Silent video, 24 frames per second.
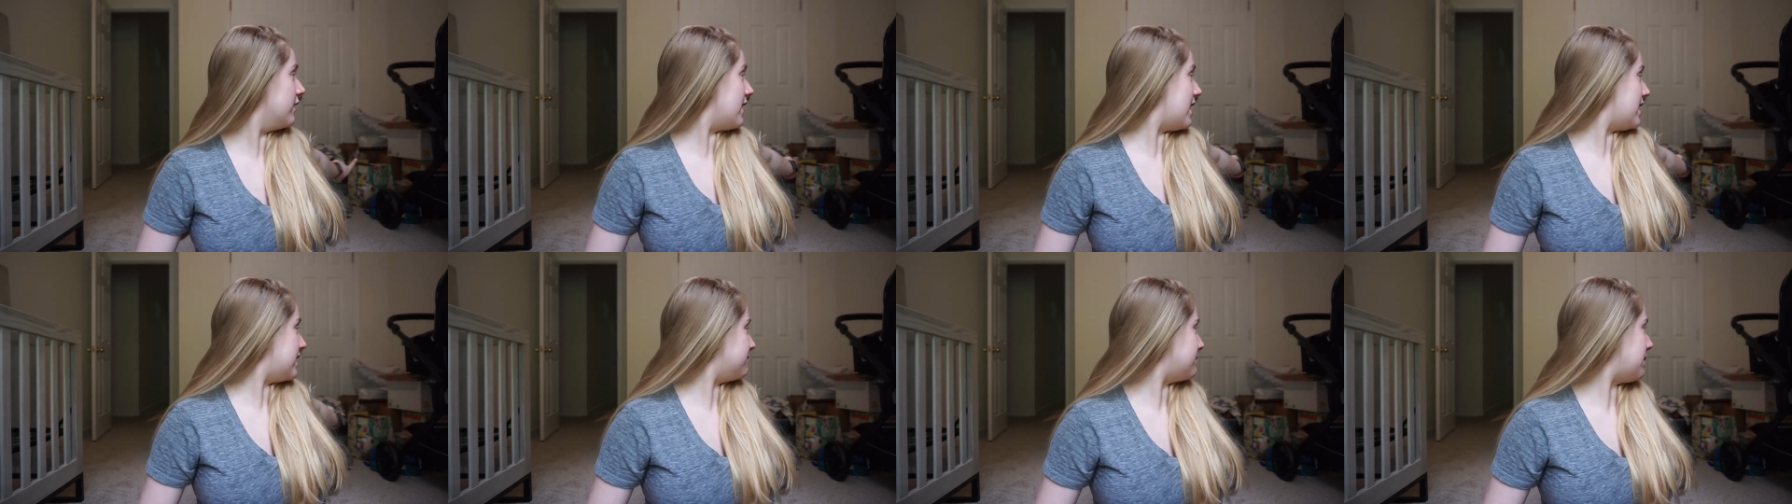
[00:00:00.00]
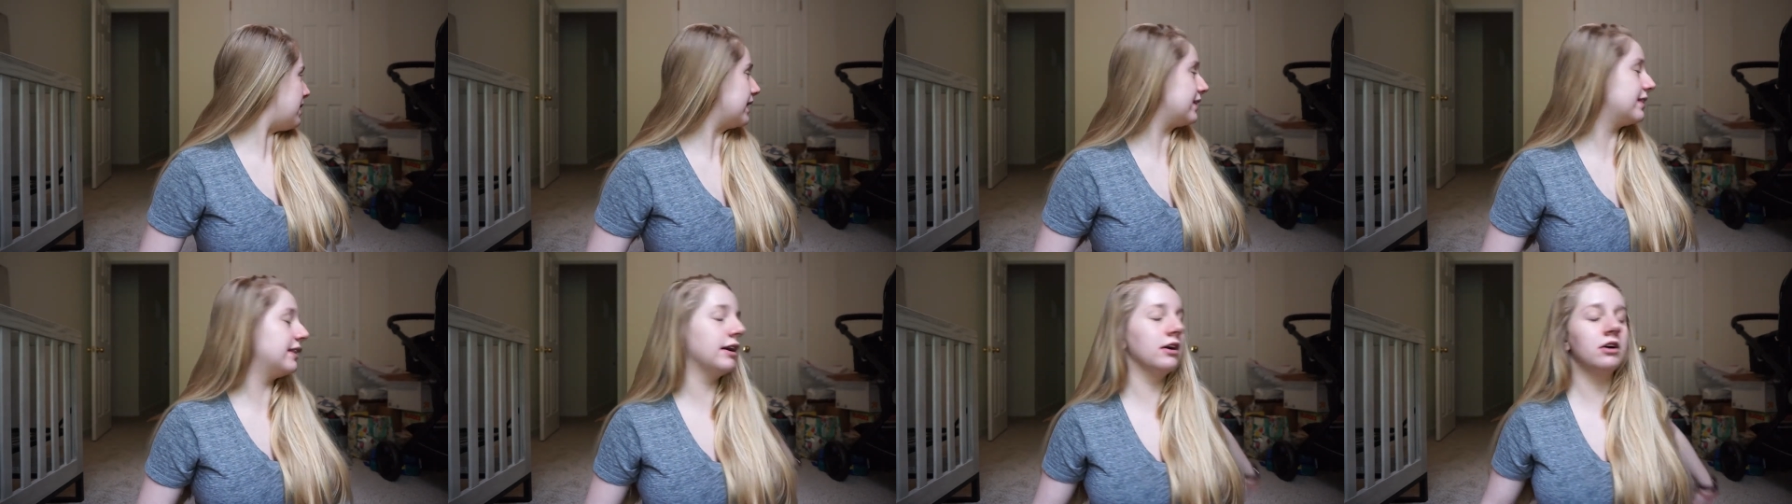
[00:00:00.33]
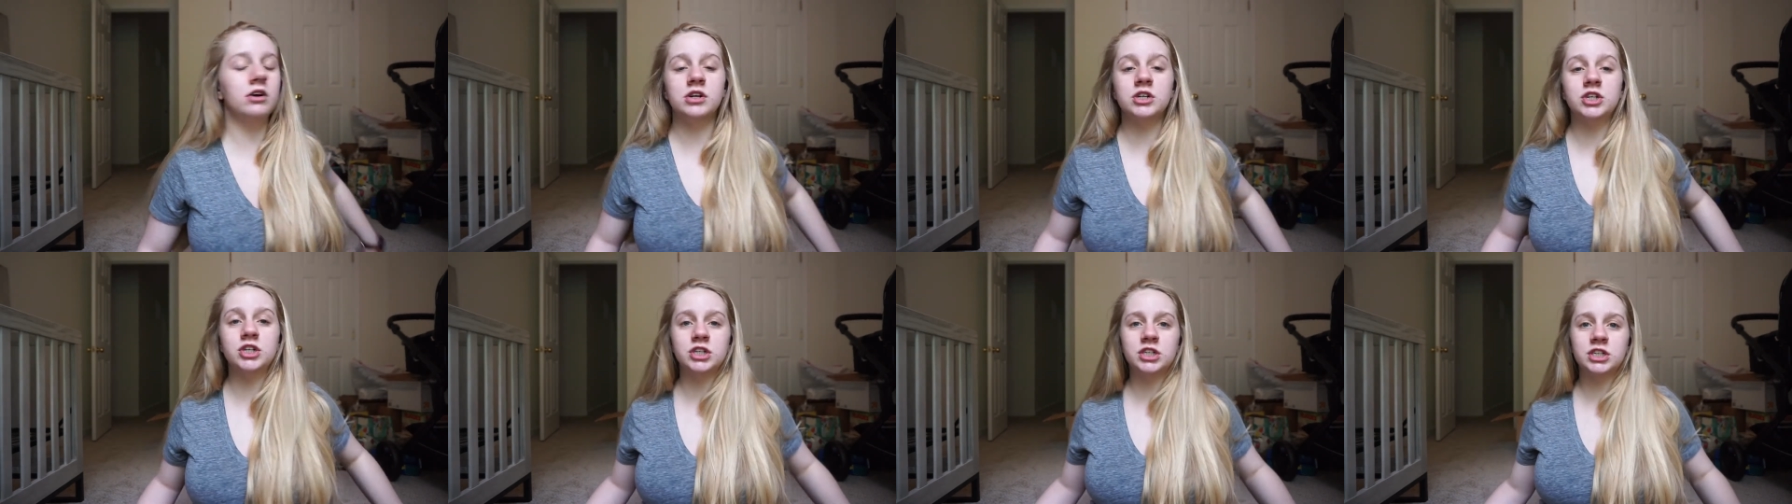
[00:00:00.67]
of that back
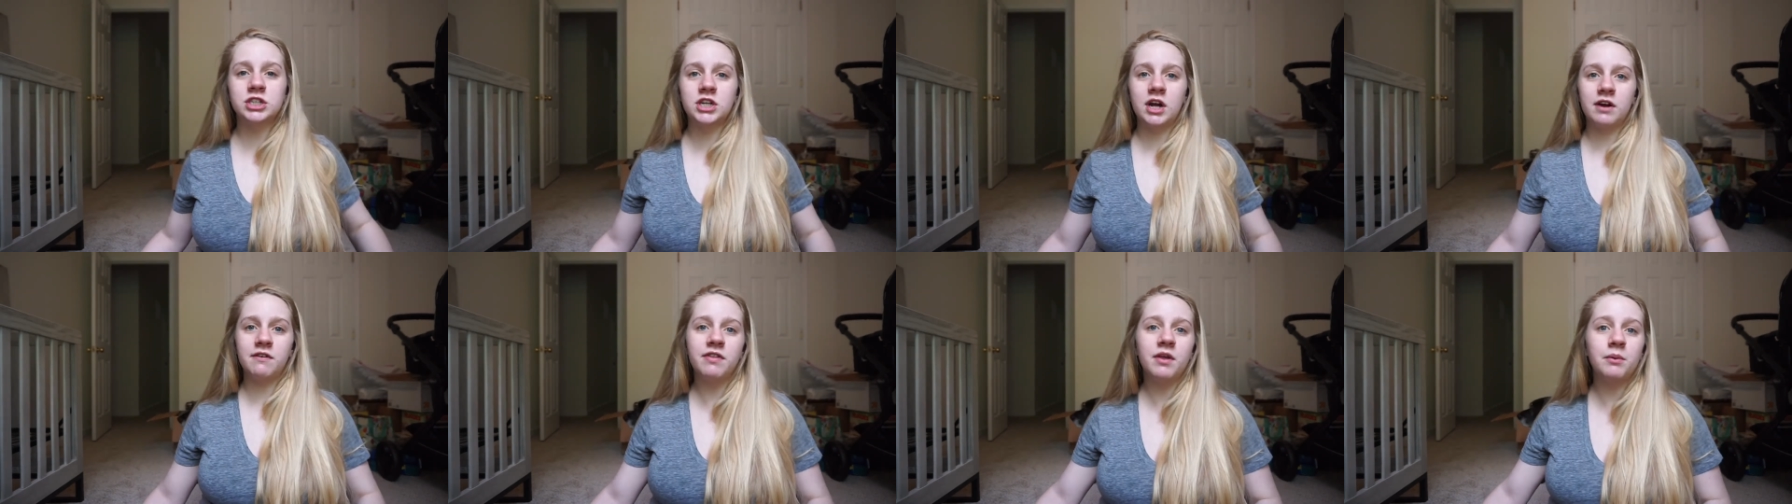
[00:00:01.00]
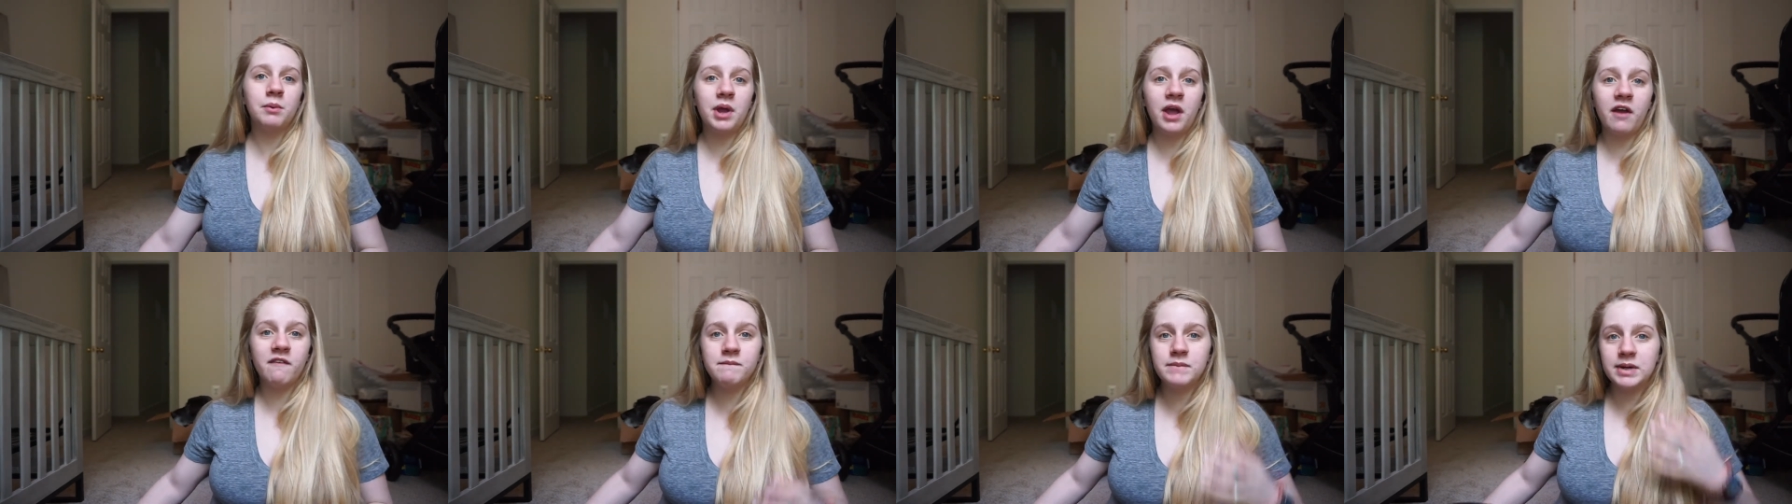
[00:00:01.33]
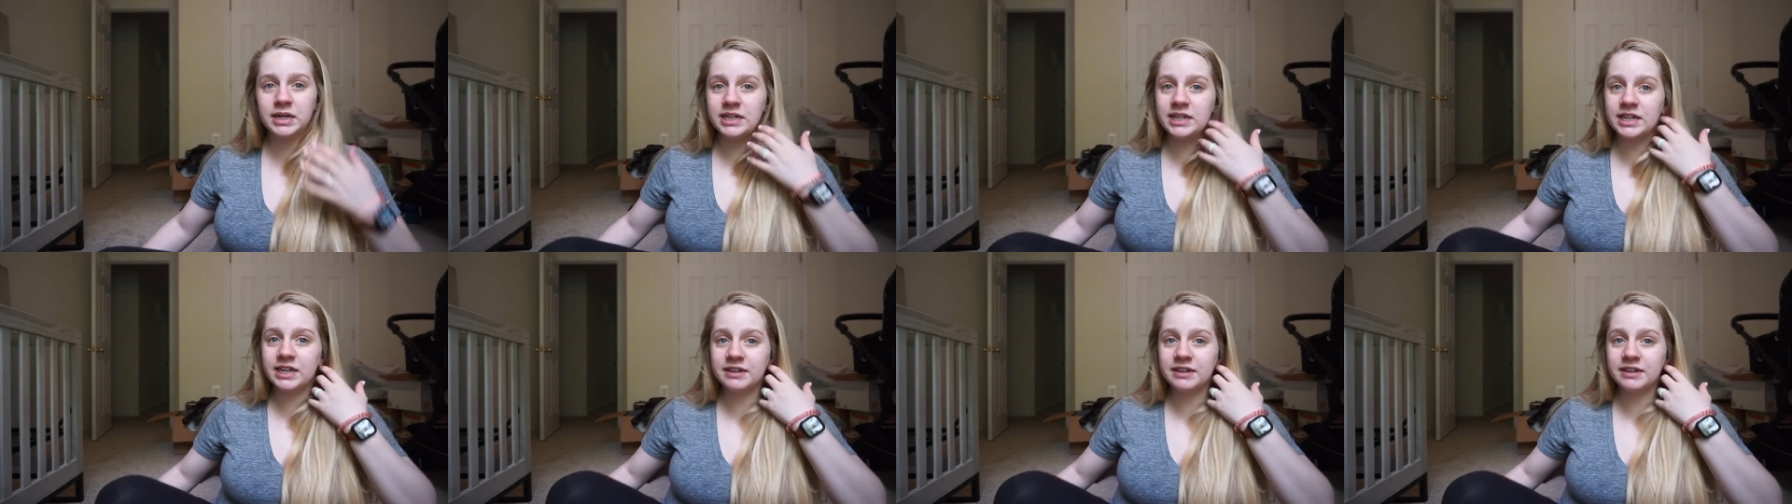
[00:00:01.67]
there is just stuff that we have been